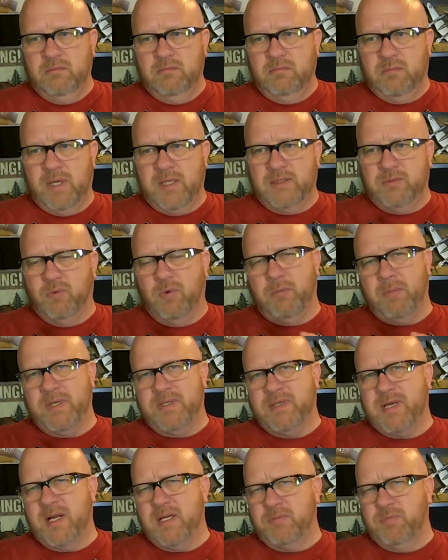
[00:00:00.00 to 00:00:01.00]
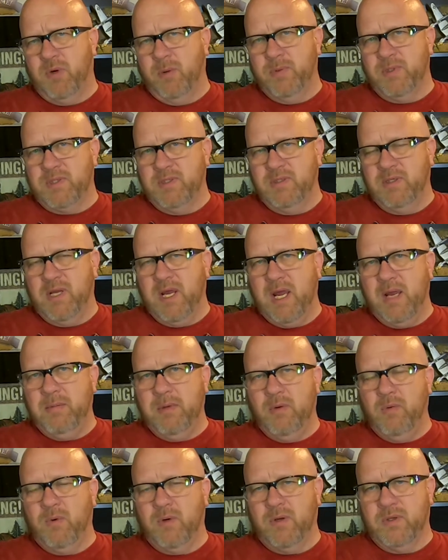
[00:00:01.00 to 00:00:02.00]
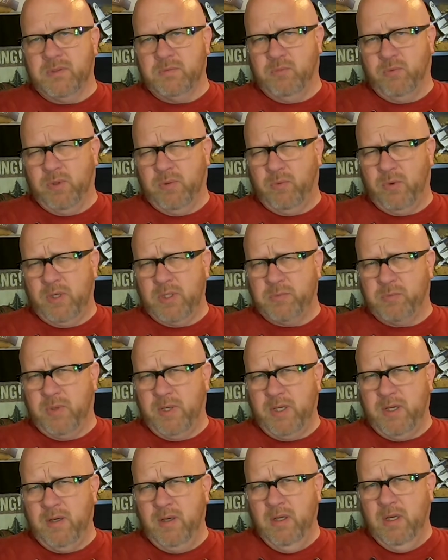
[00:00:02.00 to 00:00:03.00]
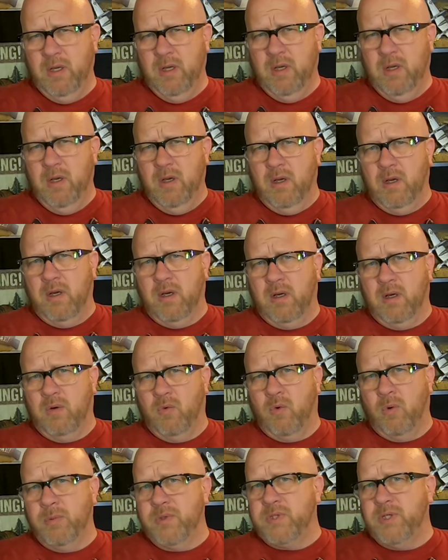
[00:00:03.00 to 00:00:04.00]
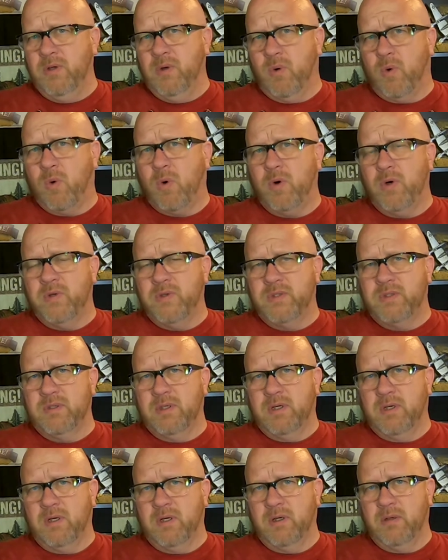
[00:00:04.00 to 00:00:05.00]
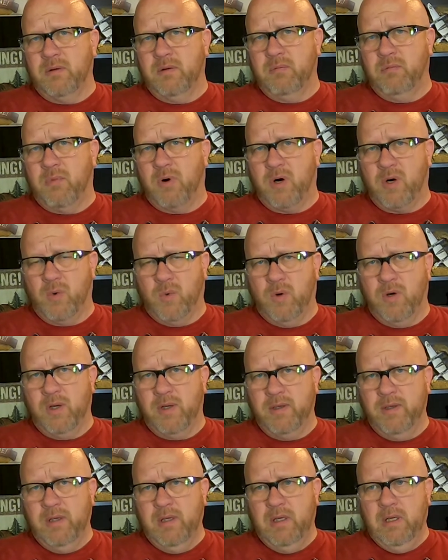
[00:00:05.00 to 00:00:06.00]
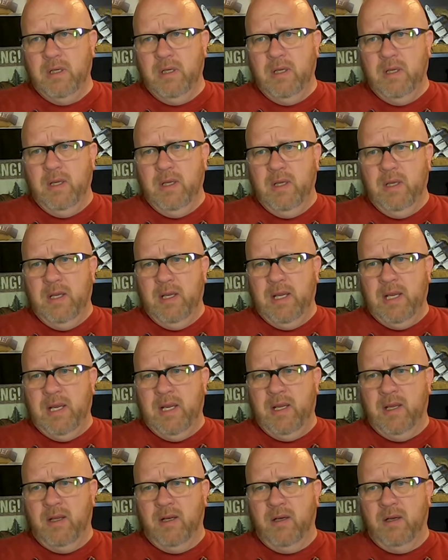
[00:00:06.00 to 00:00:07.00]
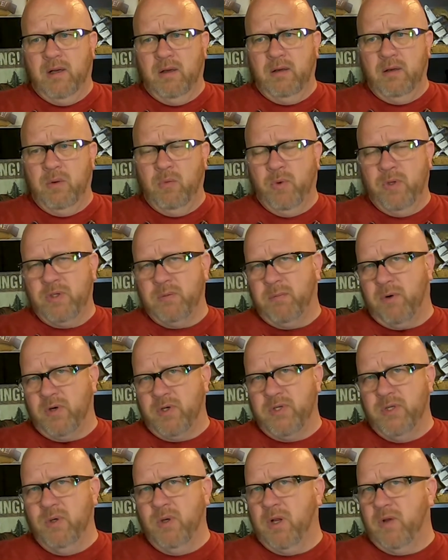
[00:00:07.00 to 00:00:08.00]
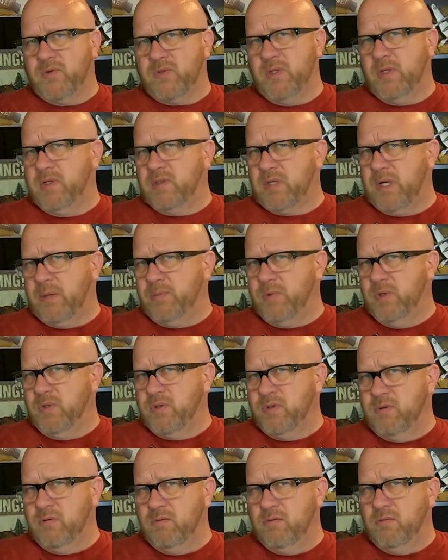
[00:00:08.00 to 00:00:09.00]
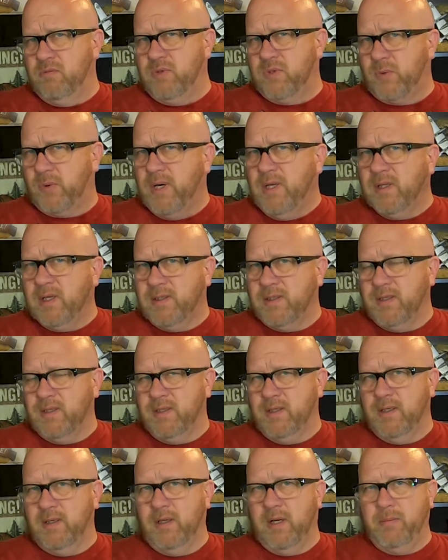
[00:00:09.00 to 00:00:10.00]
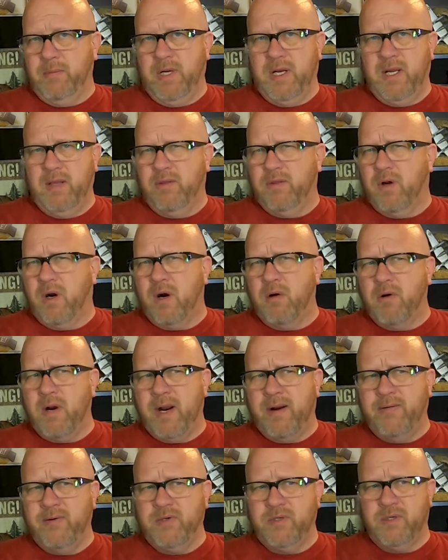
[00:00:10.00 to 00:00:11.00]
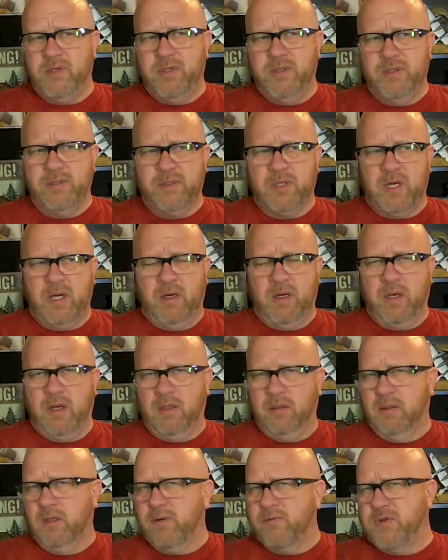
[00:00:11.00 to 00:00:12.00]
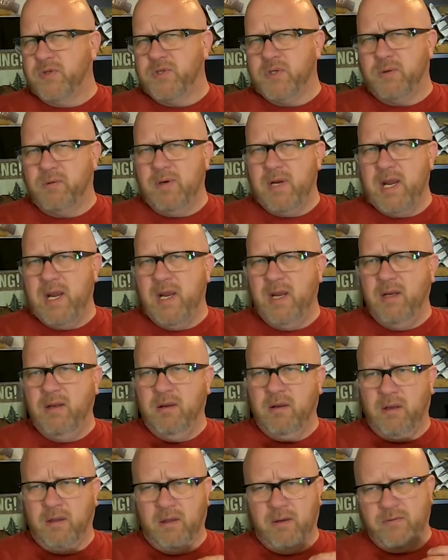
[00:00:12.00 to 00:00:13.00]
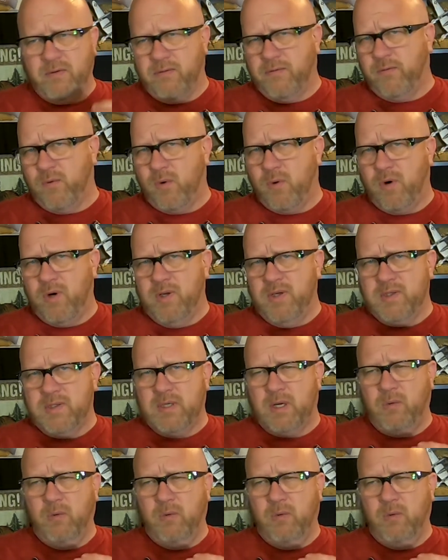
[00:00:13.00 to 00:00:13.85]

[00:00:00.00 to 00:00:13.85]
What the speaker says: of my saddest moments in gaming when I was playing War Machine Hordes Mark 1, and it went to Mark 2, and all of a sudden they stopped using terrain like they did. I mean, I had Tharn Ravagers, I love the terrain, I love the forest, I